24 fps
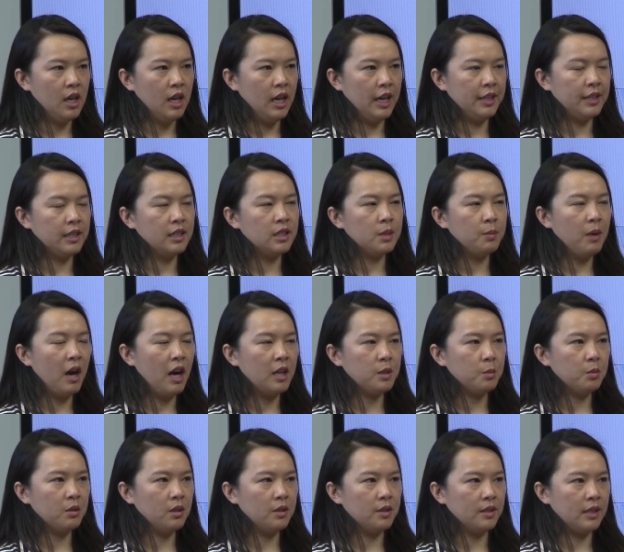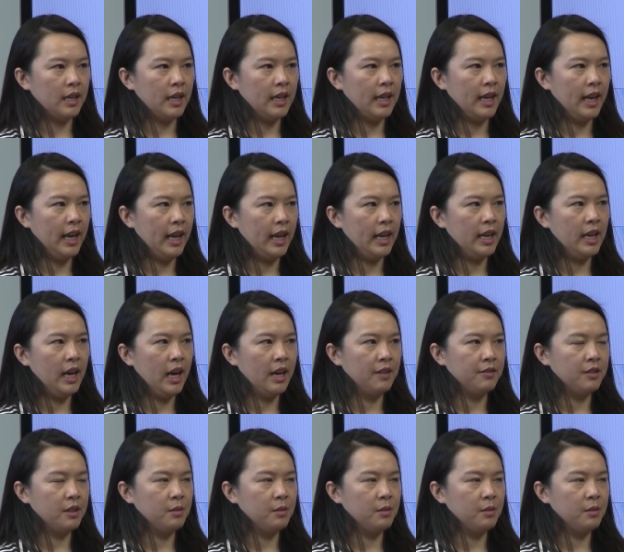I think it's possible to say, hey, I've